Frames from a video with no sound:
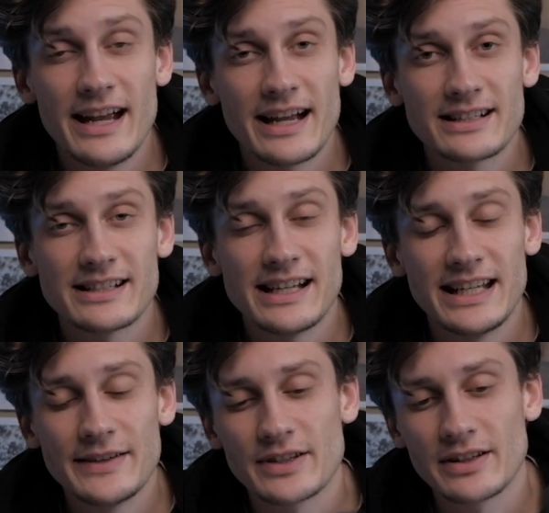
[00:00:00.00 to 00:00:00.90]
and it
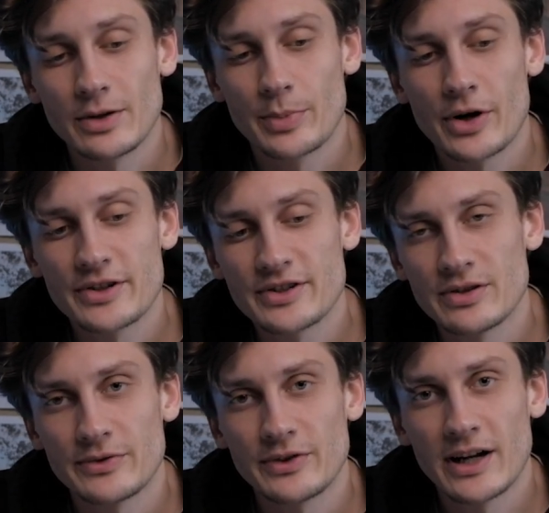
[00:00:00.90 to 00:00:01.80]
gives a little
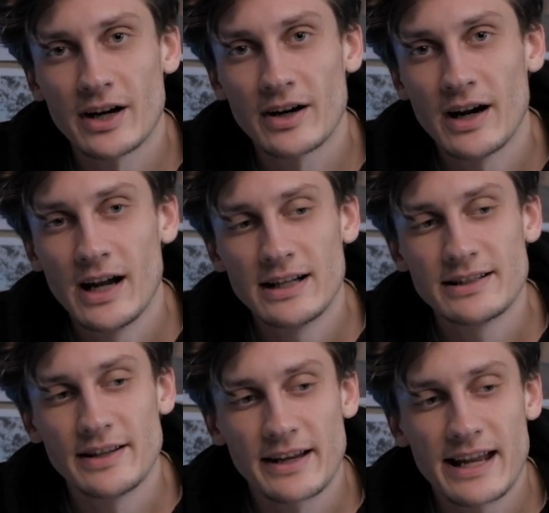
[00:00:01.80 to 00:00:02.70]
personal flair
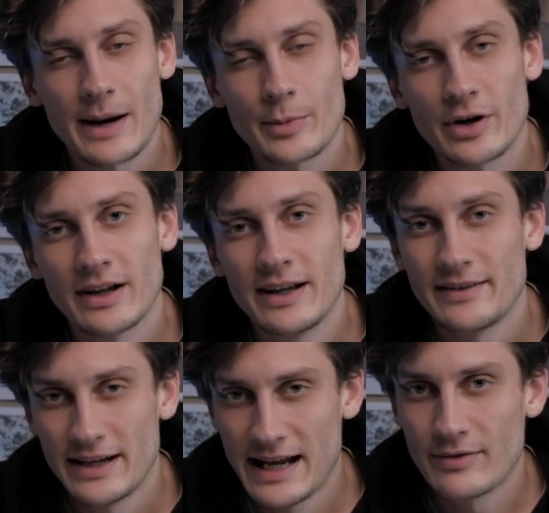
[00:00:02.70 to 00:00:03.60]
to the camera
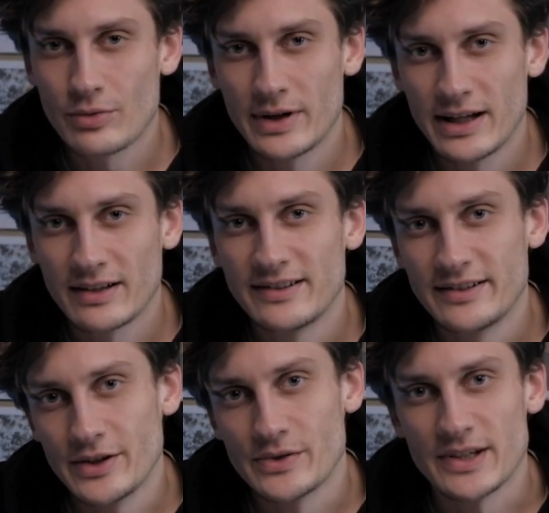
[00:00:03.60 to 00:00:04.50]
that everyone else is
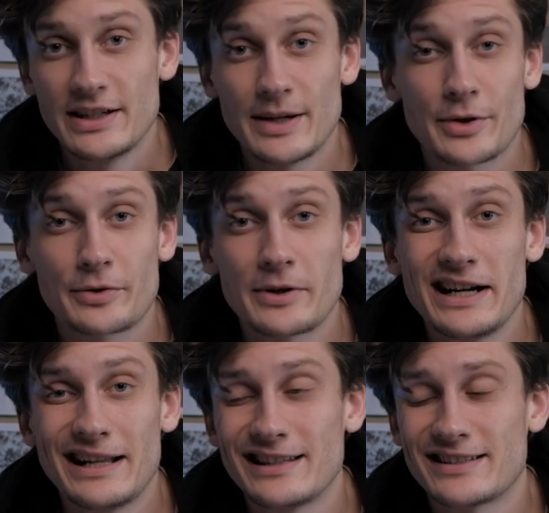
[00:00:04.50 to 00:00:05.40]
using. Number
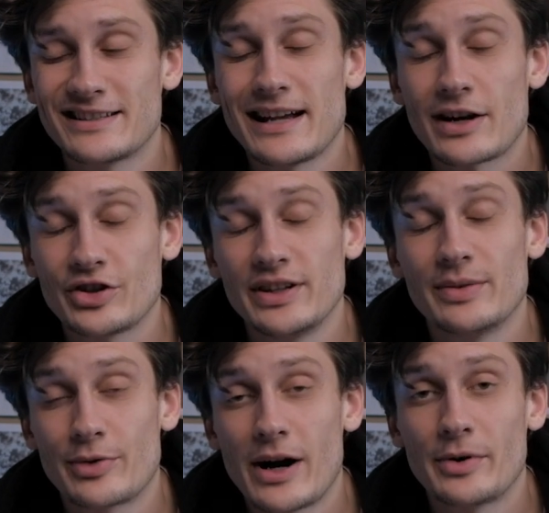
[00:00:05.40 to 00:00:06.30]
three, and this is actually the
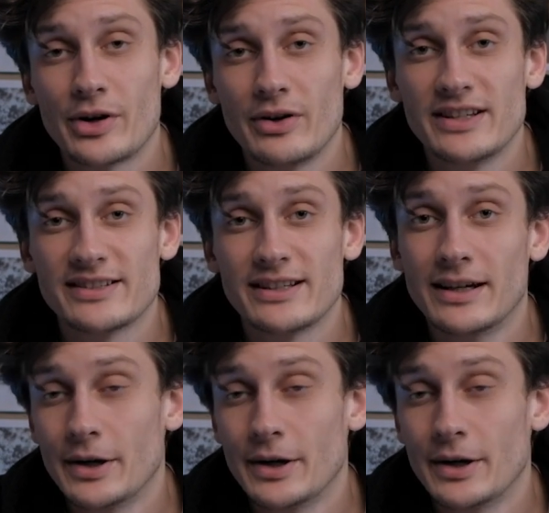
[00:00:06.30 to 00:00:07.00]
primary reason,